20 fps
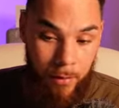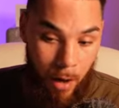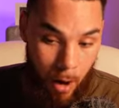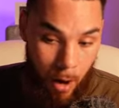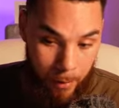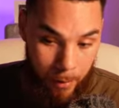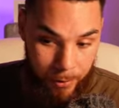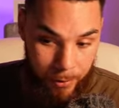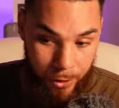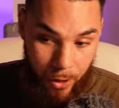
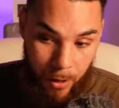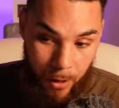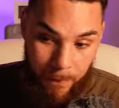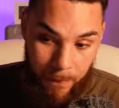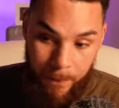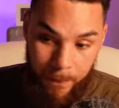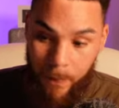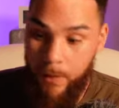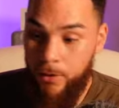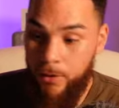
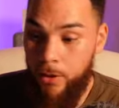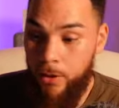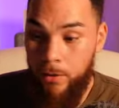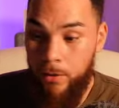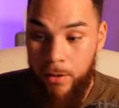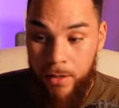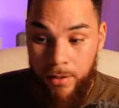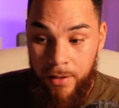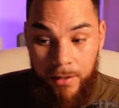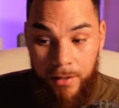Arbitrum. So
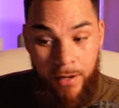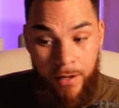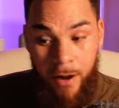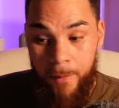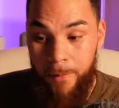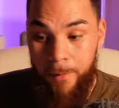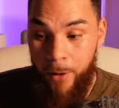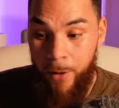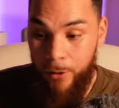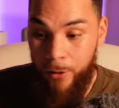looking good
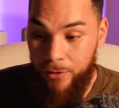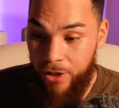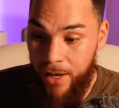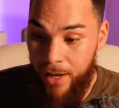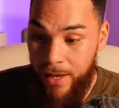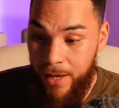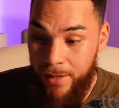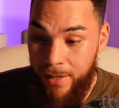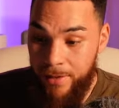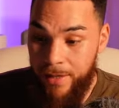on both
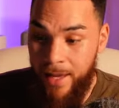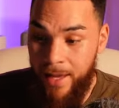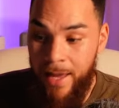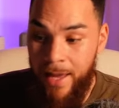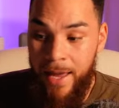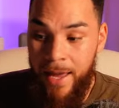chains.